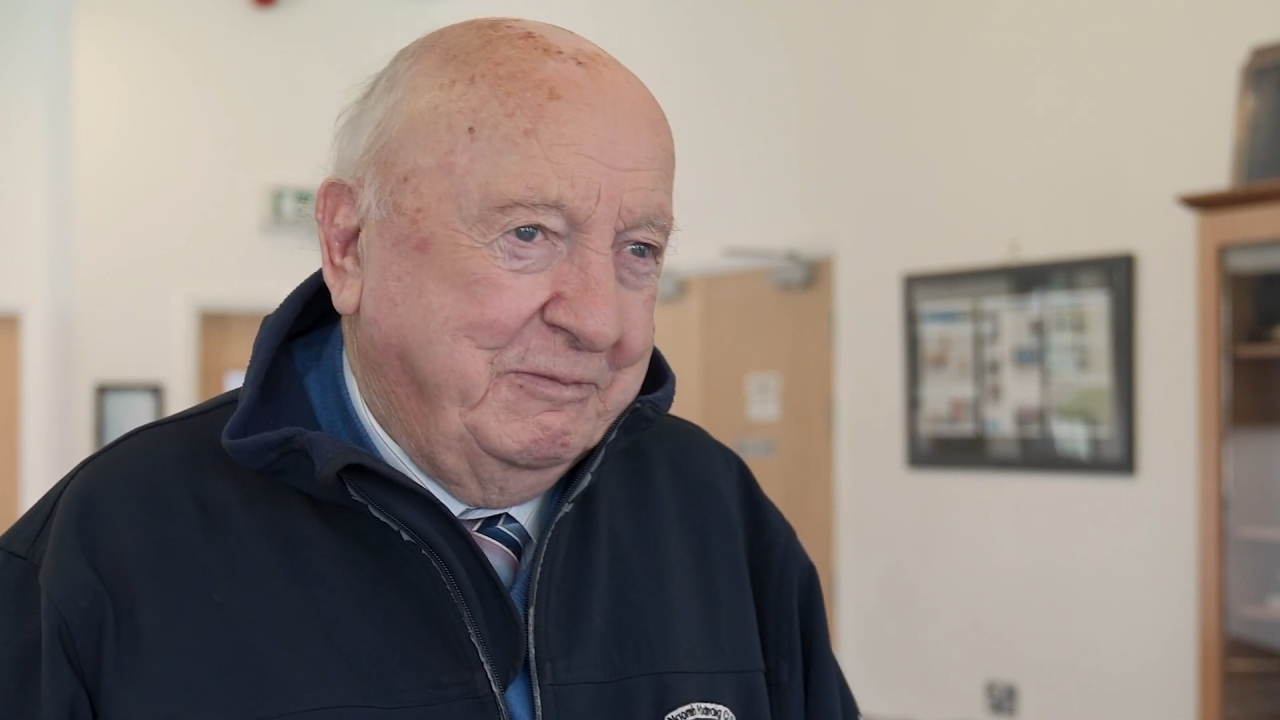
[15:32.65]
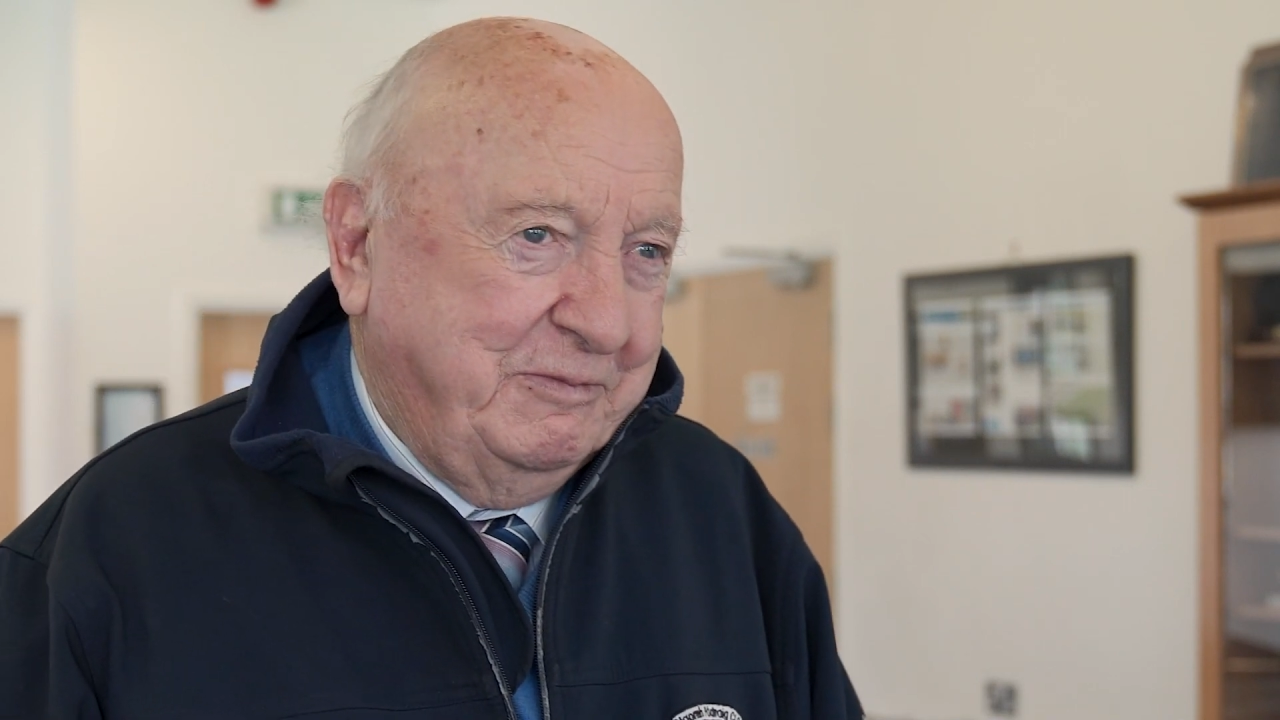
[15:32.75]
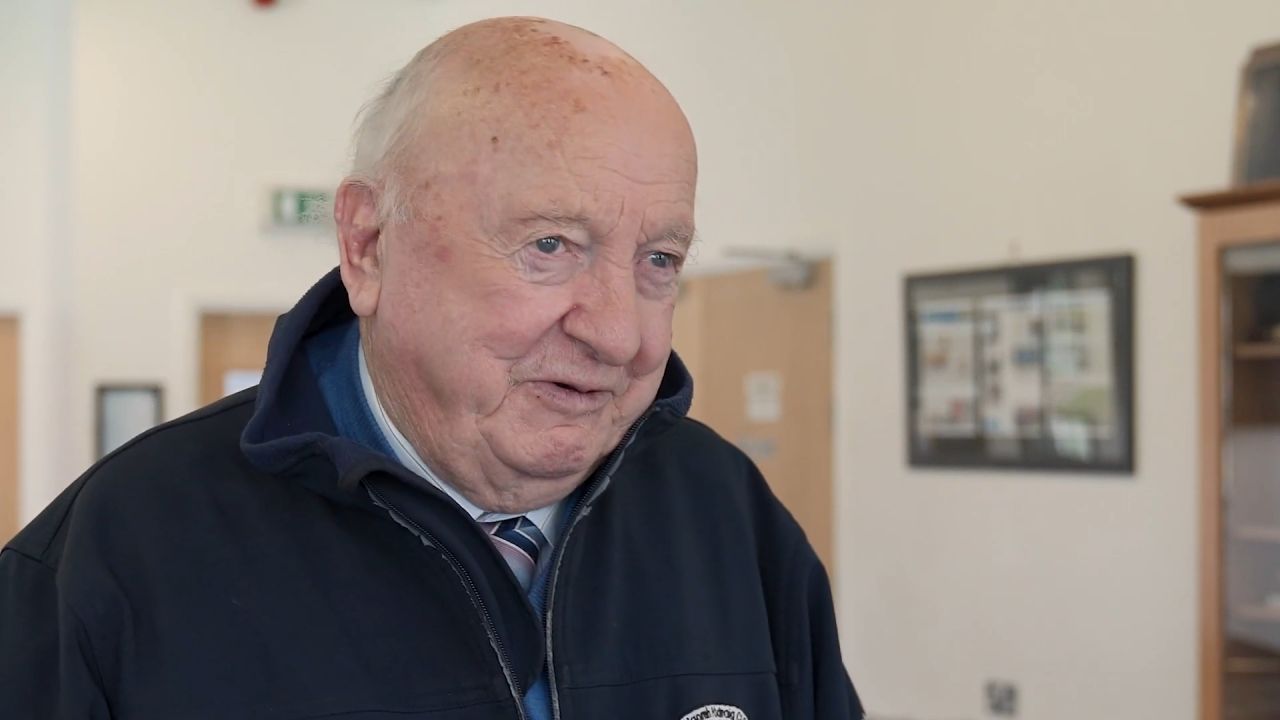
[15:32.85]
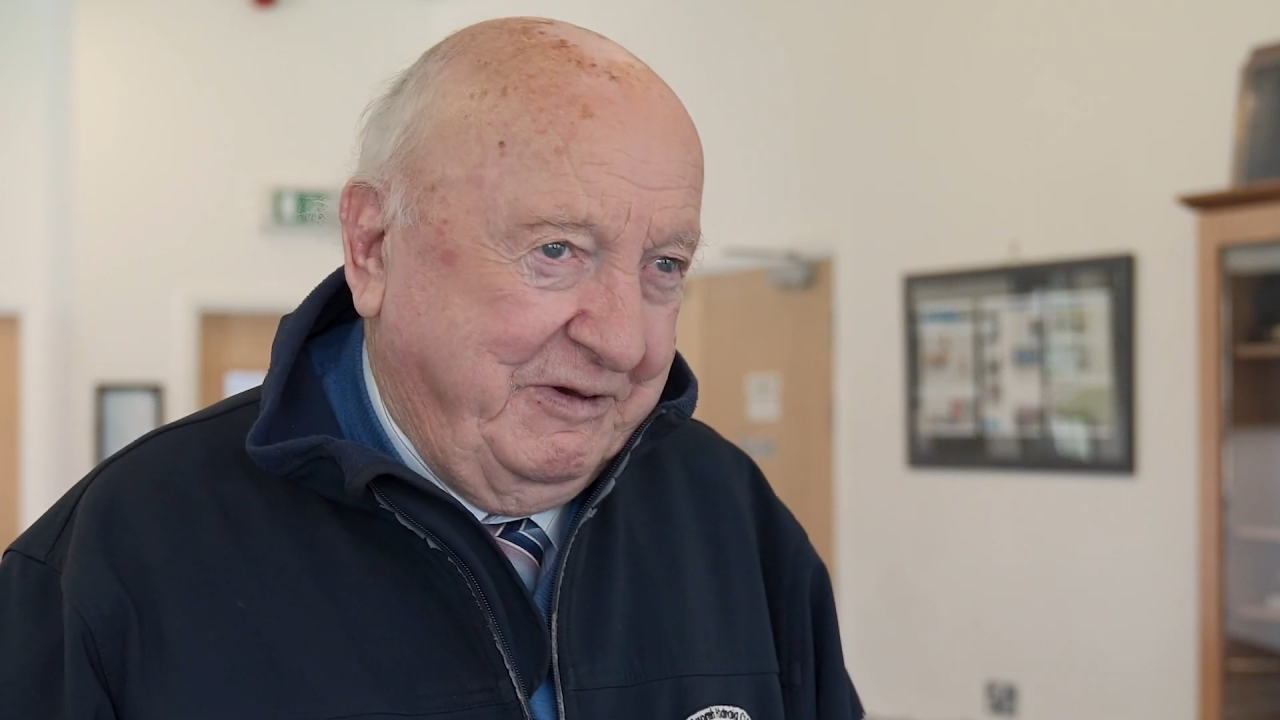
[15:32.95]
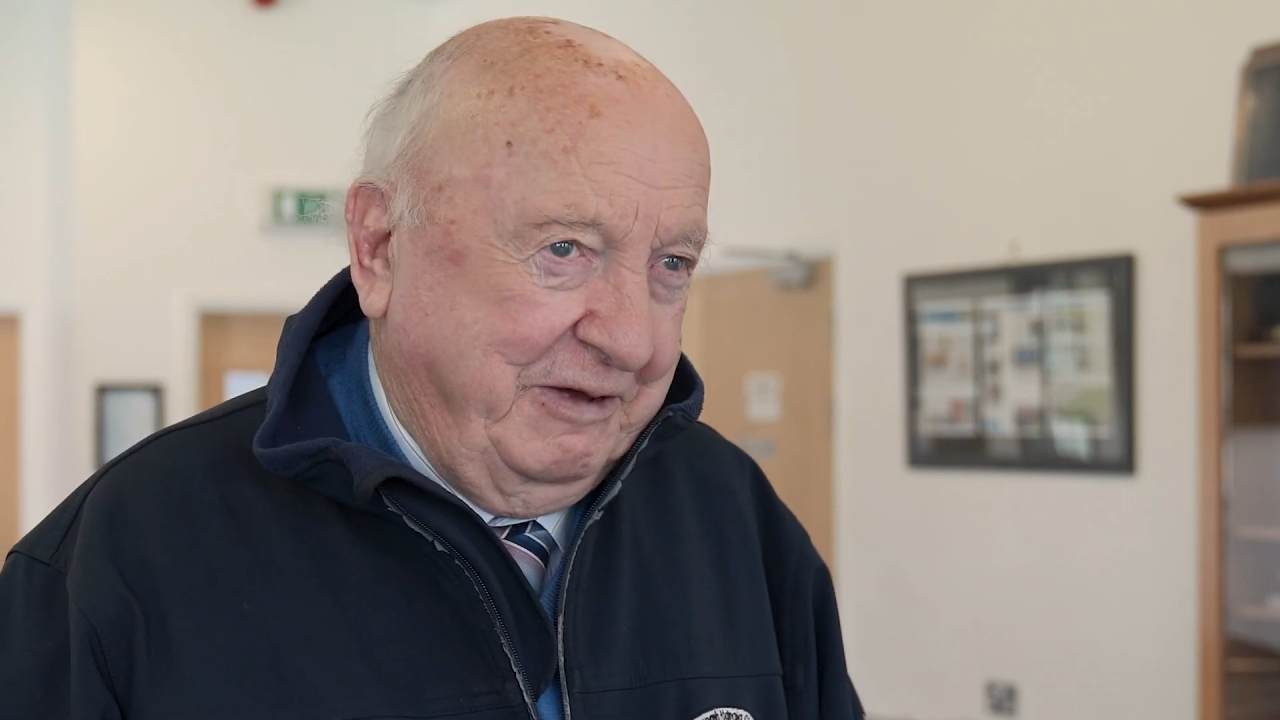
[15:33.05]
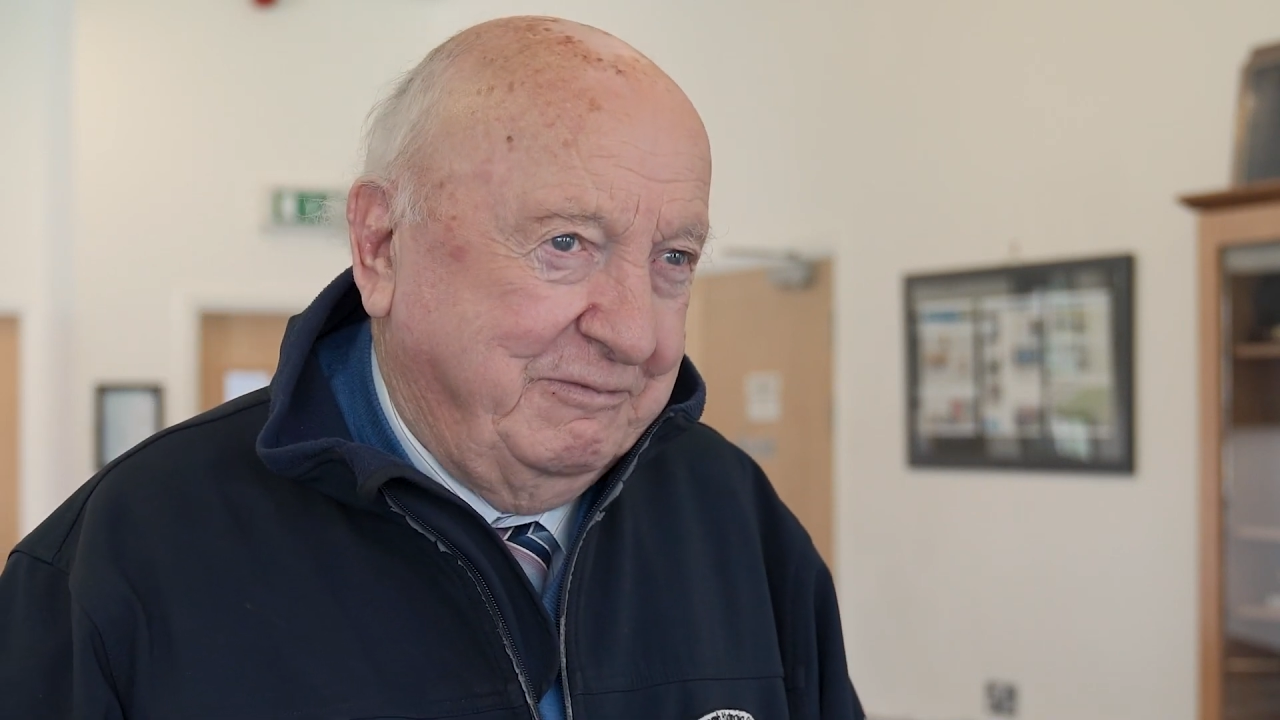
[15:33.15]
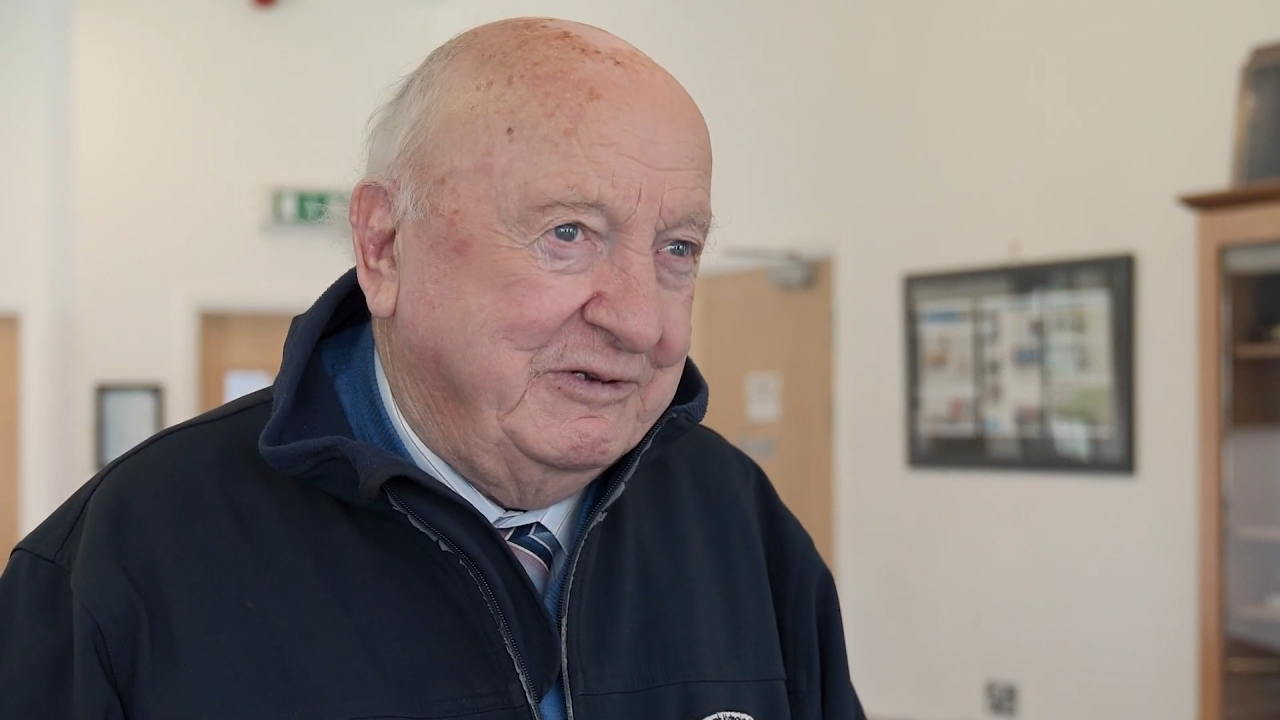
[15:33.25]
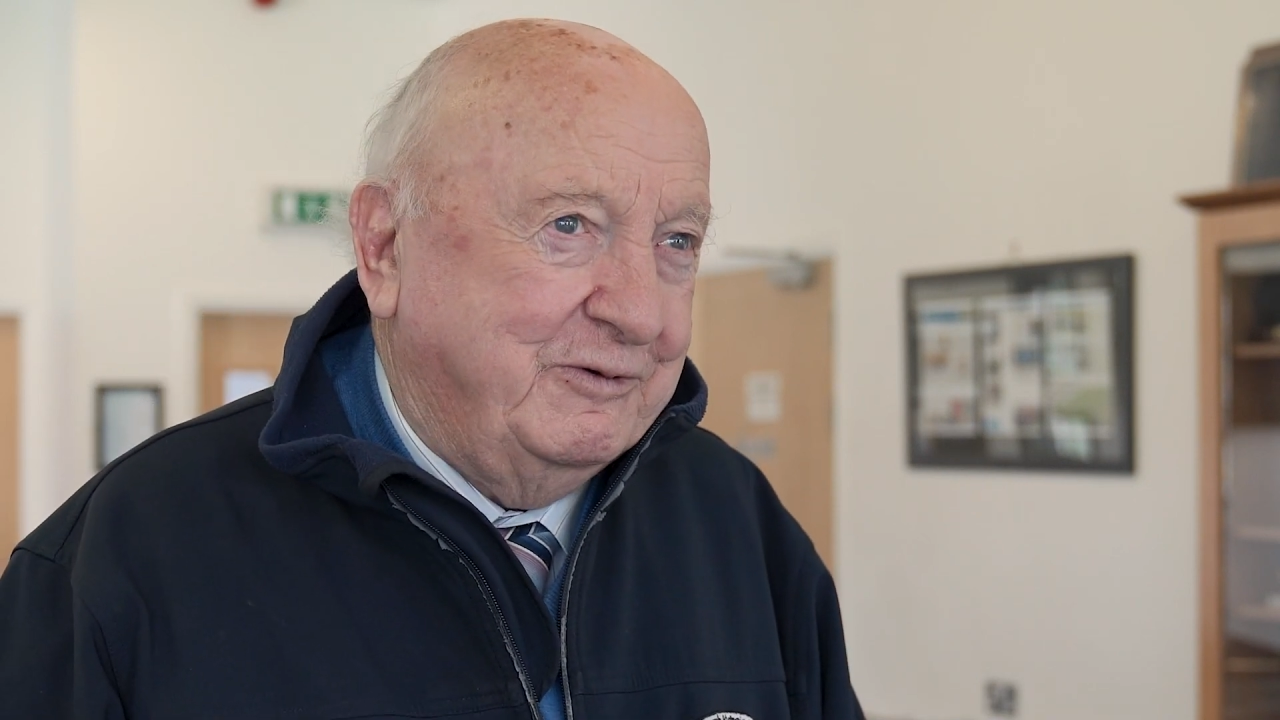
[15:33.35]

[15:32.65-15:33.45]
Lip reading: But I was